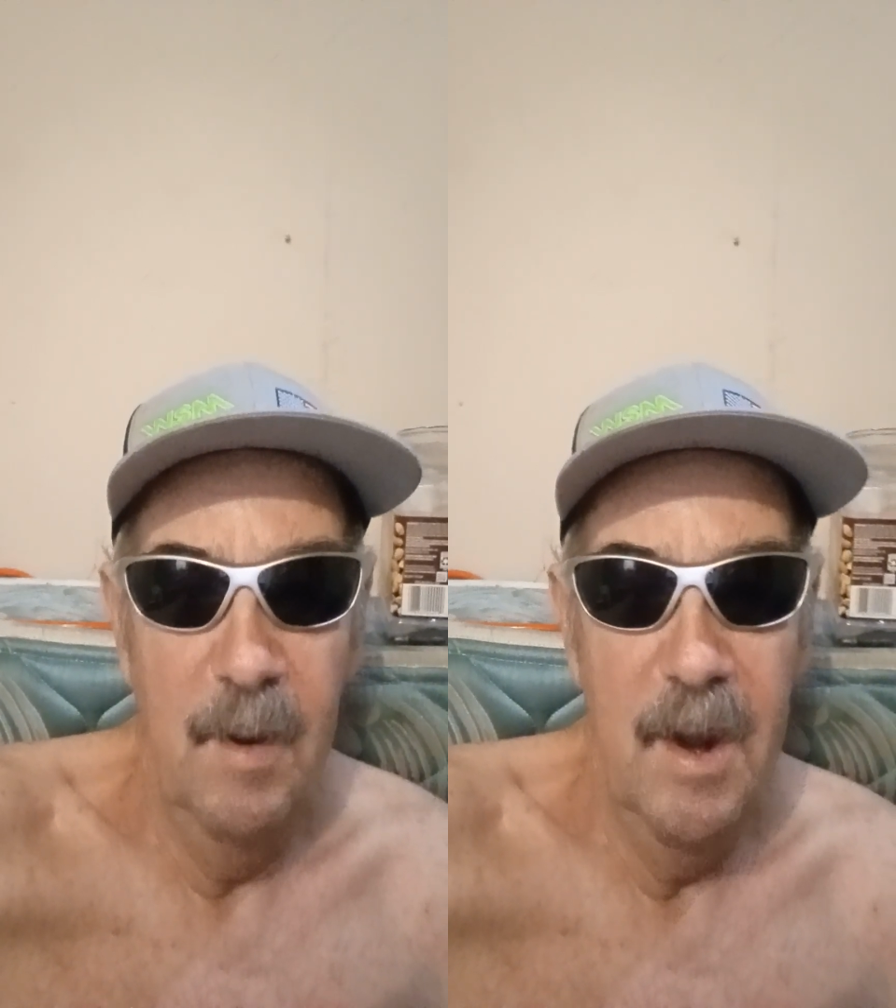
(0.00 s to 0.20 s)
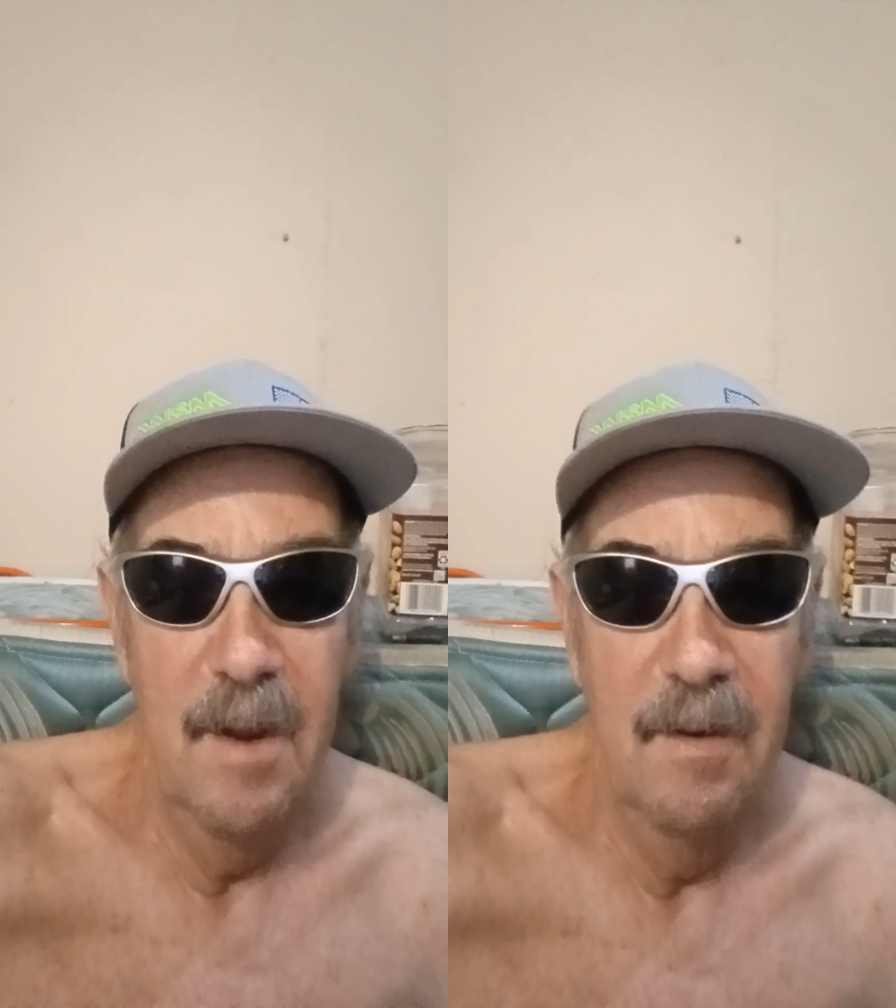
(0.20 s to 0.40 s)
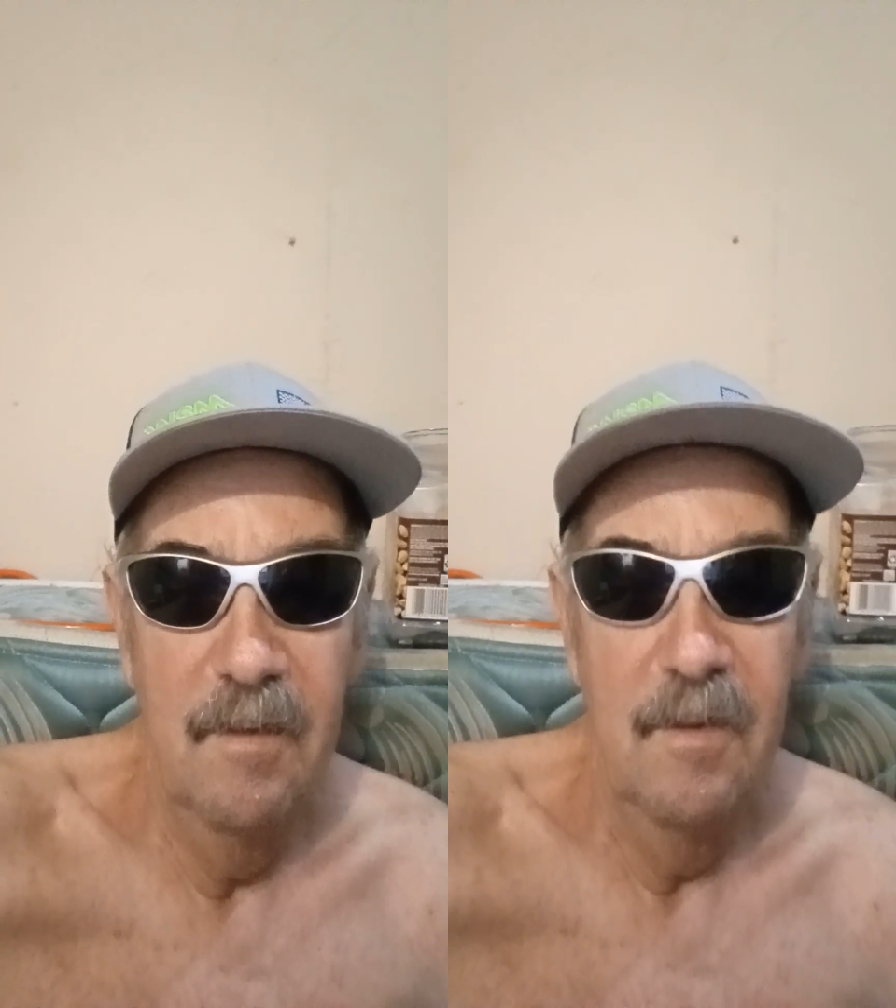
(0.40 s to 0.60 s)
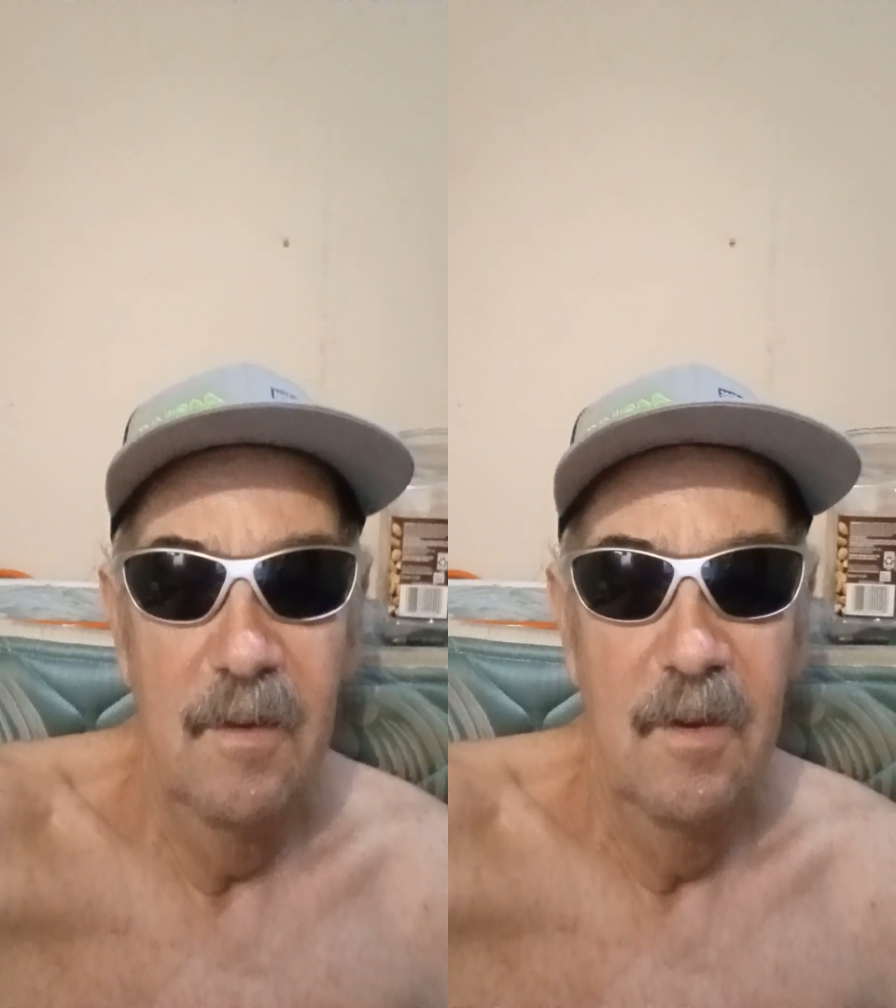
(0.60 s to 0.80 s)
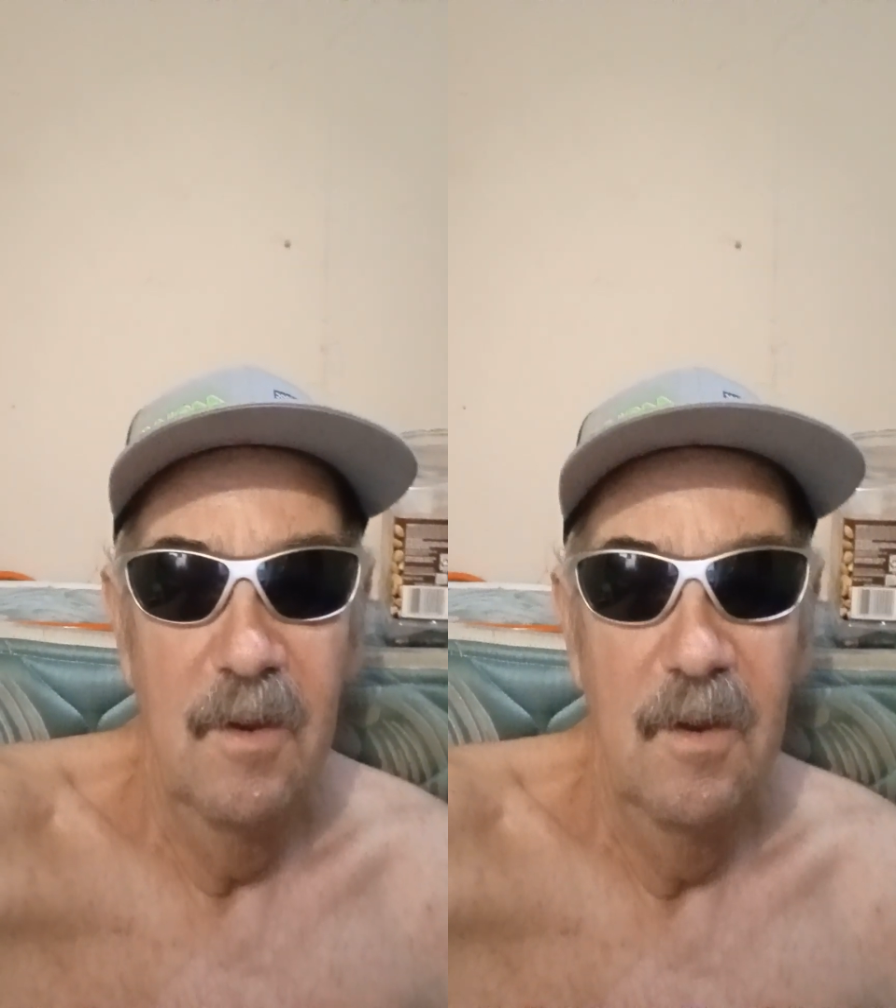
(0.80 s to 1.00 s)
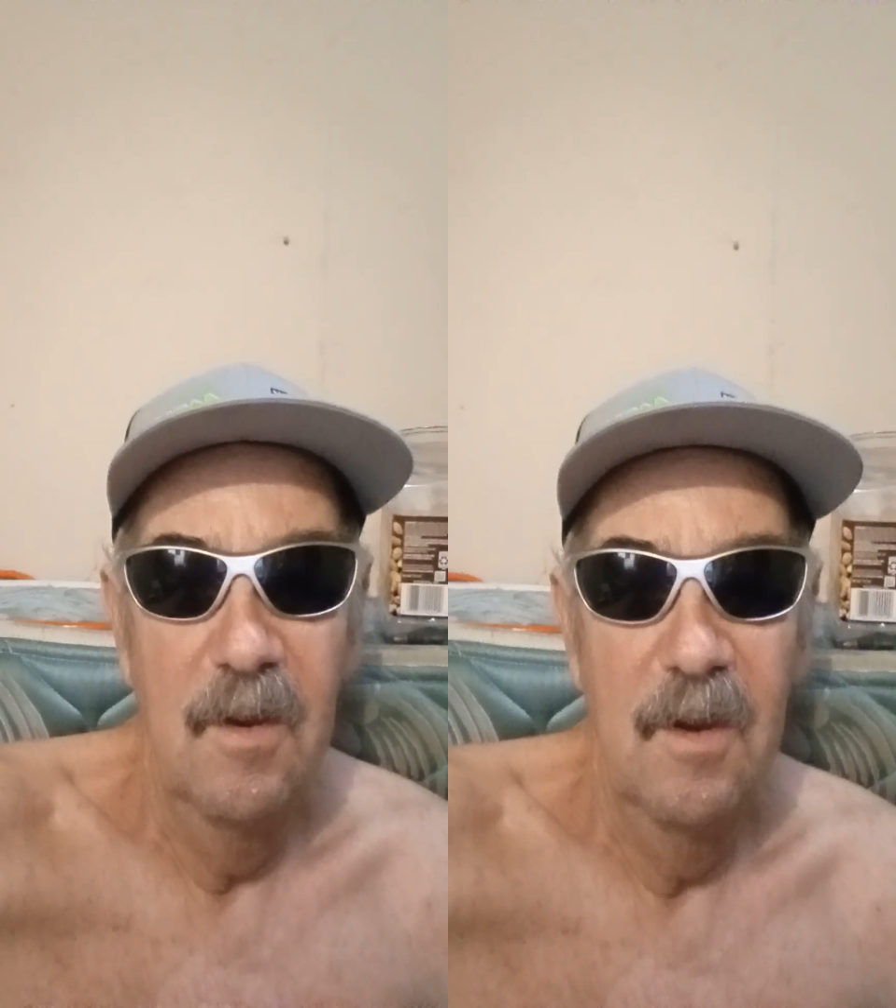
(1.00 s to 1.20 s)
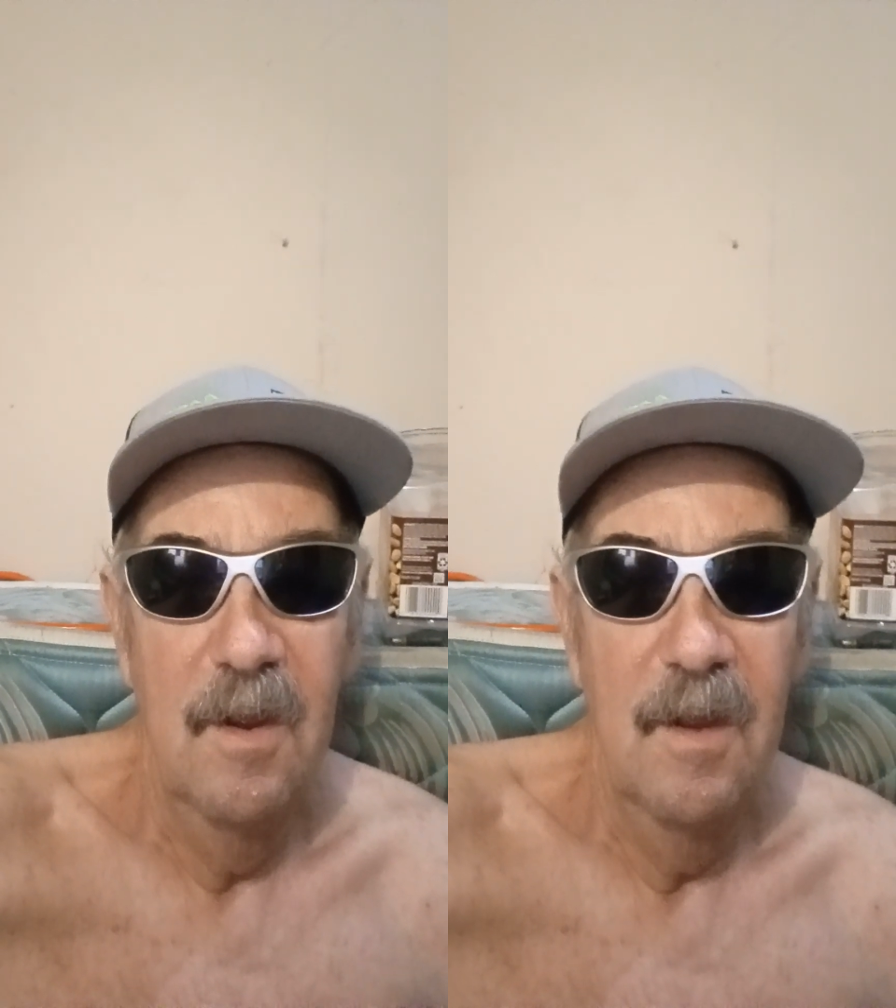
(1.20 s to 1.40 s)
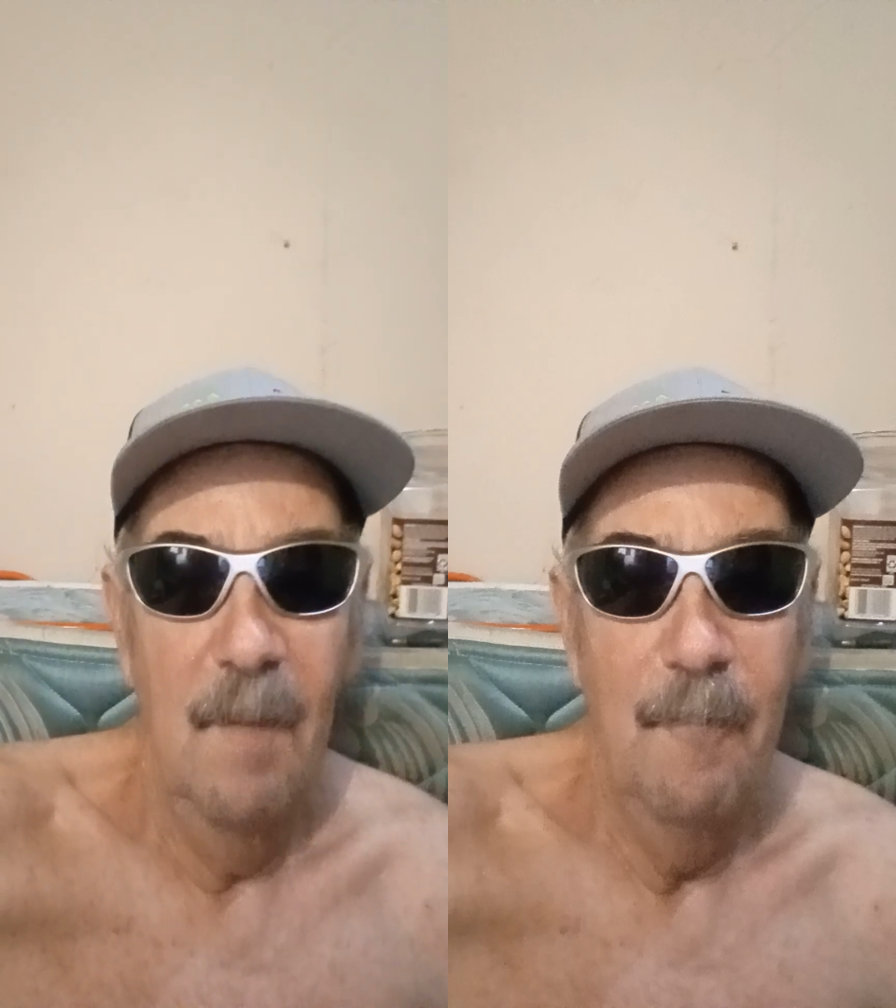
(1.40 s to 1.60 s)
me? Uh,